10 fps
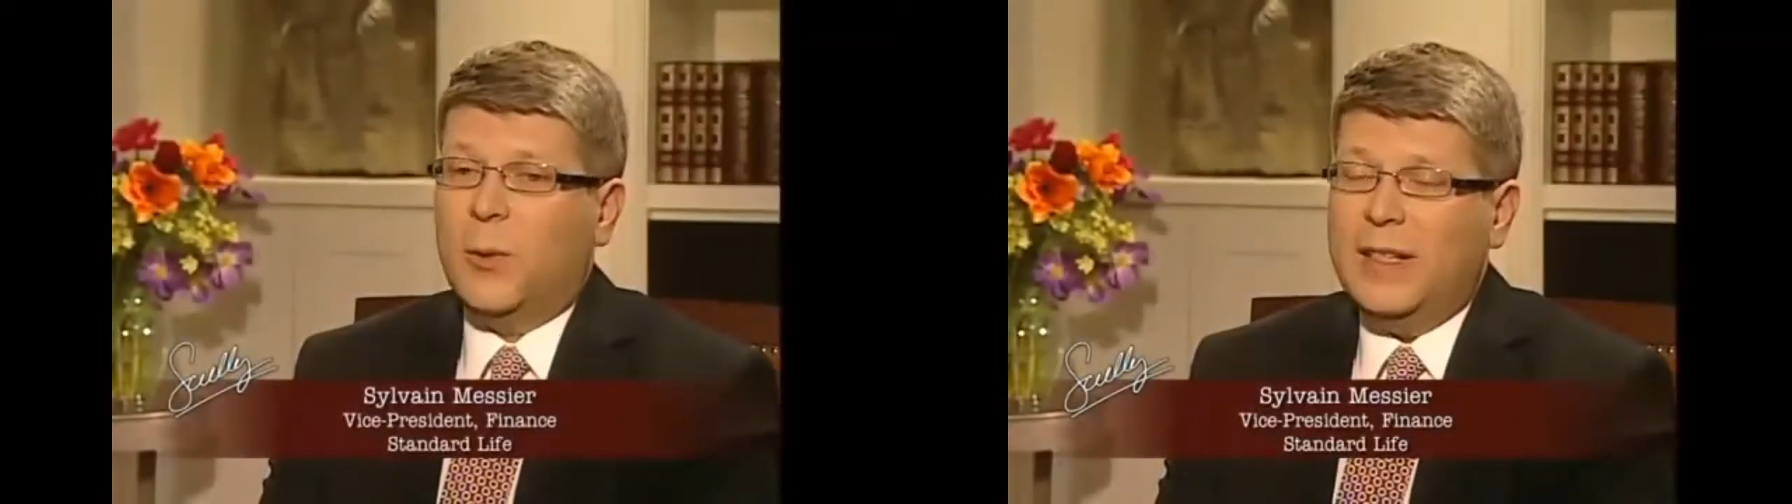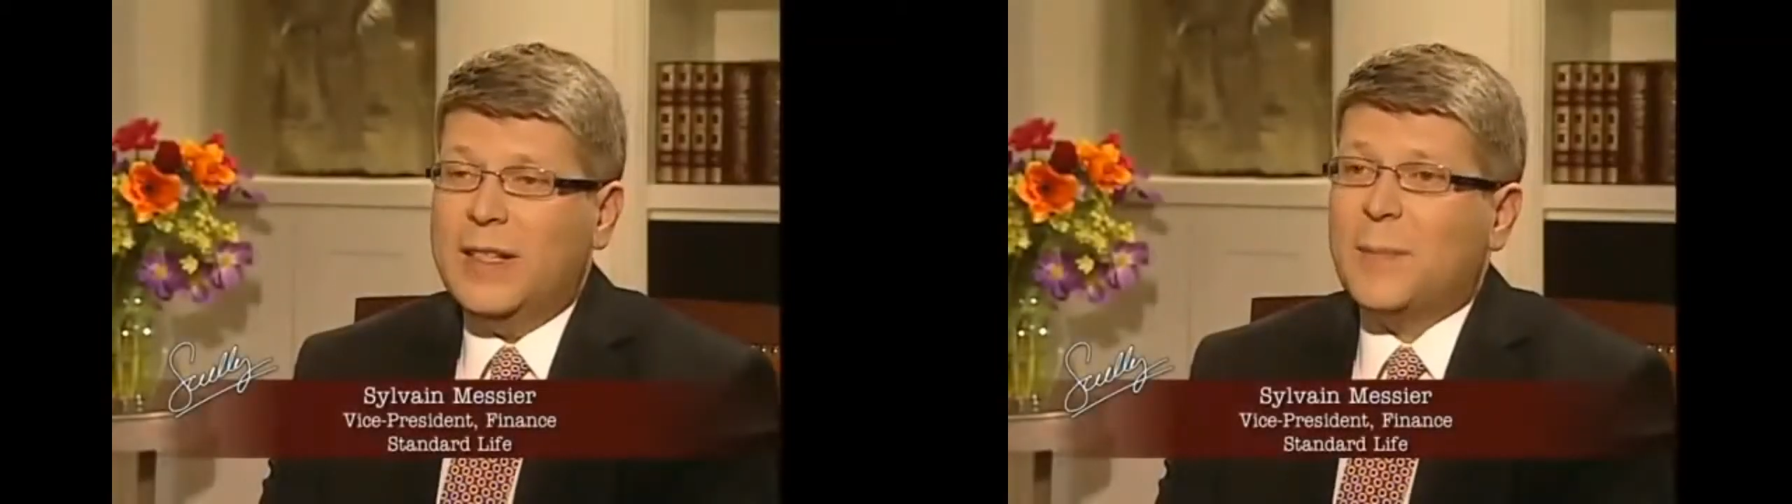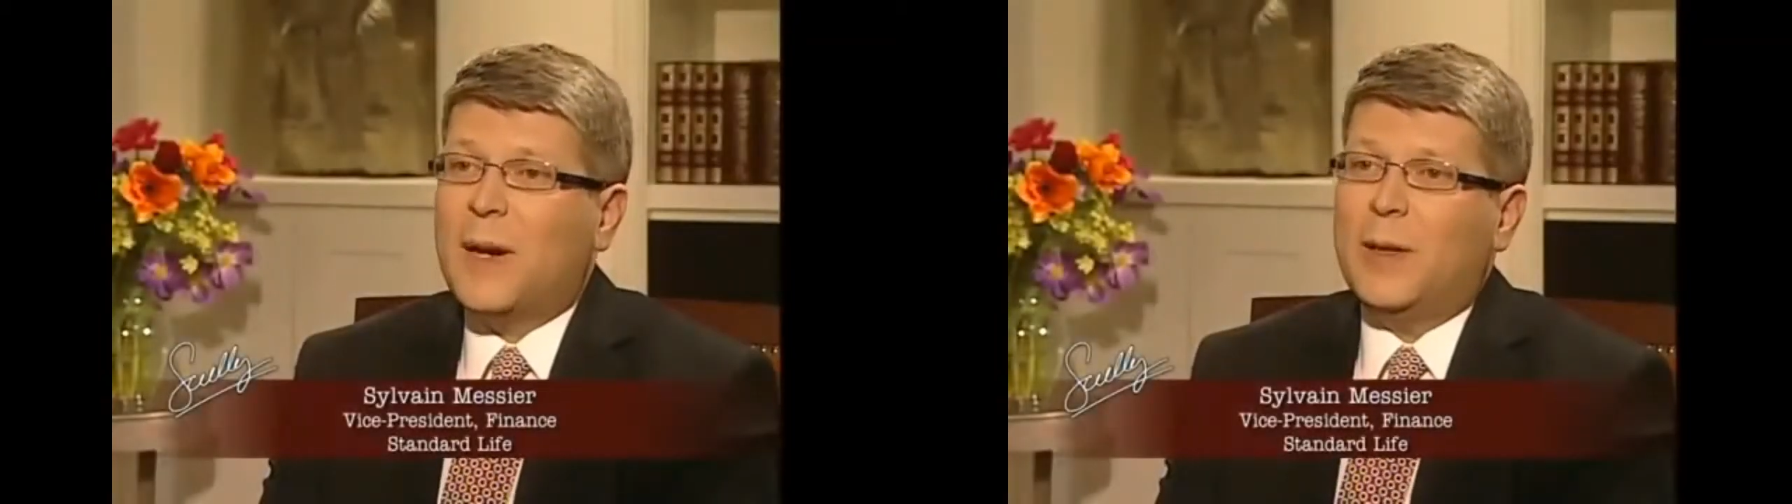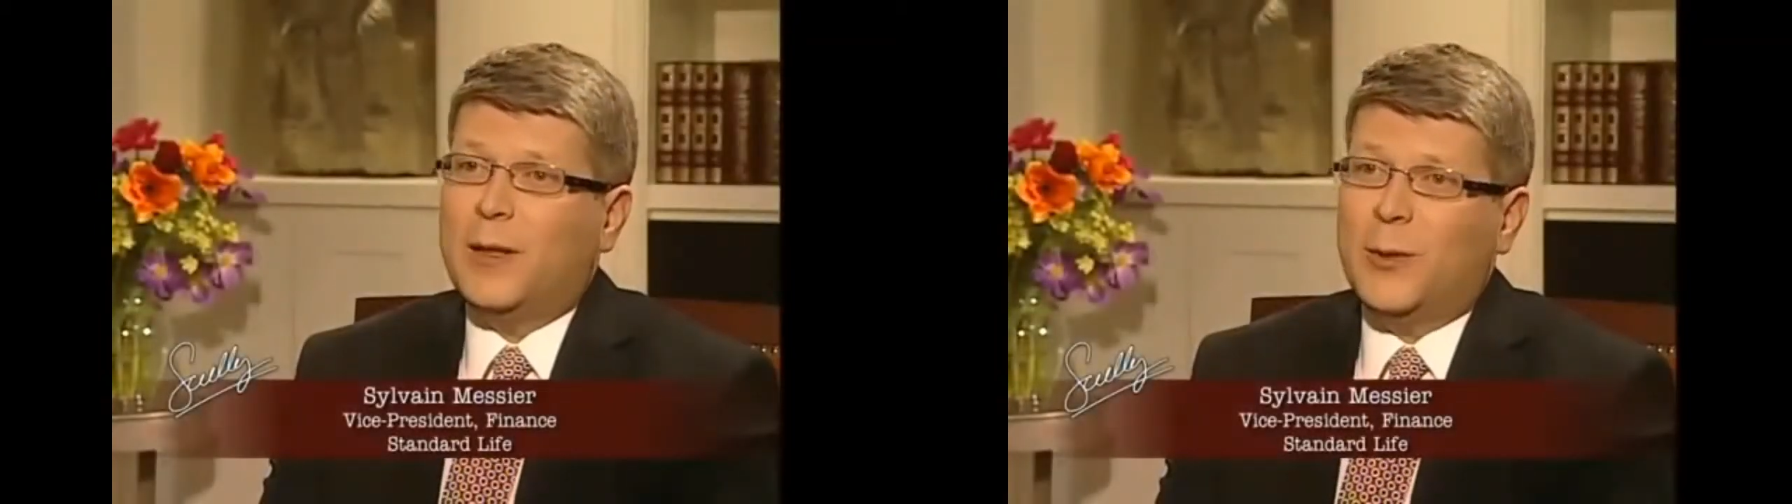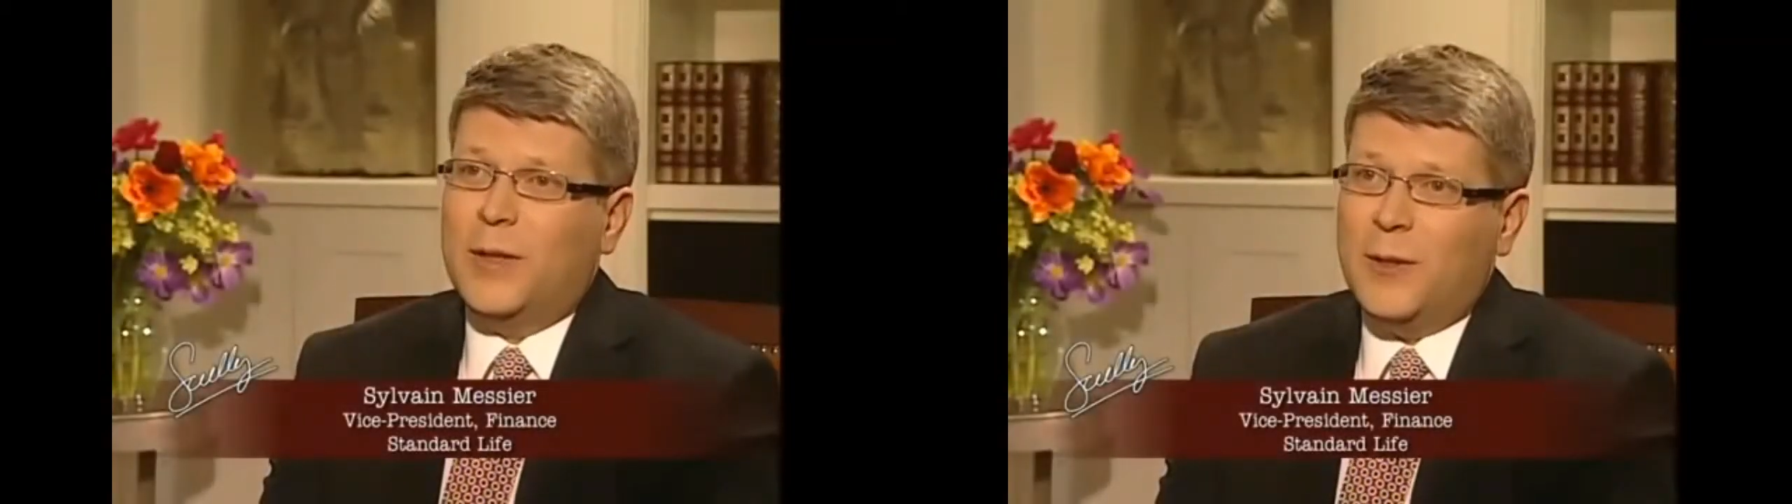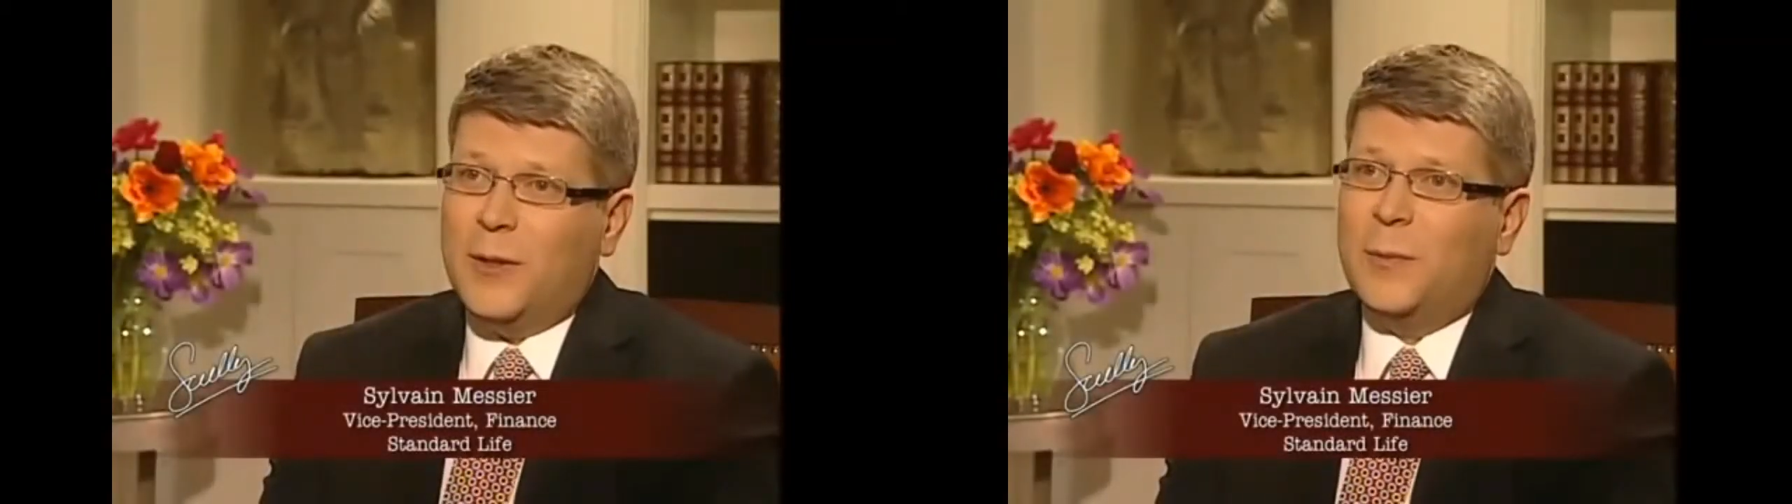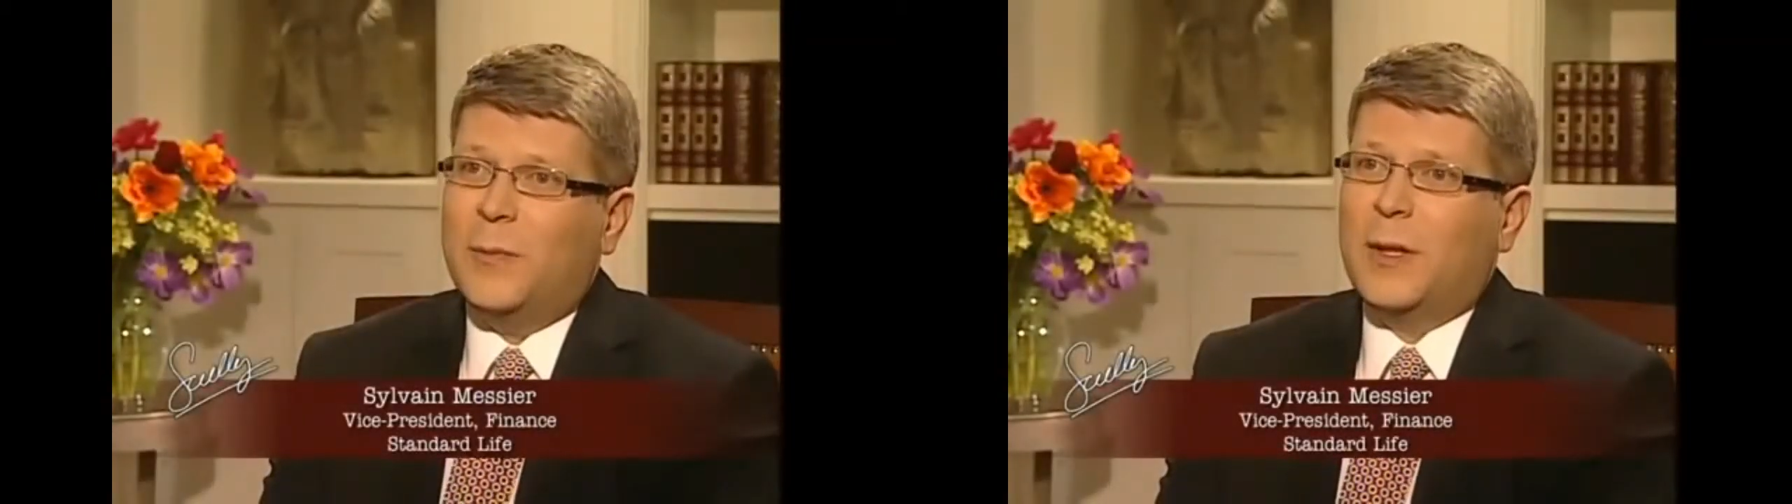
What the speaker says: quite inspiring to hear him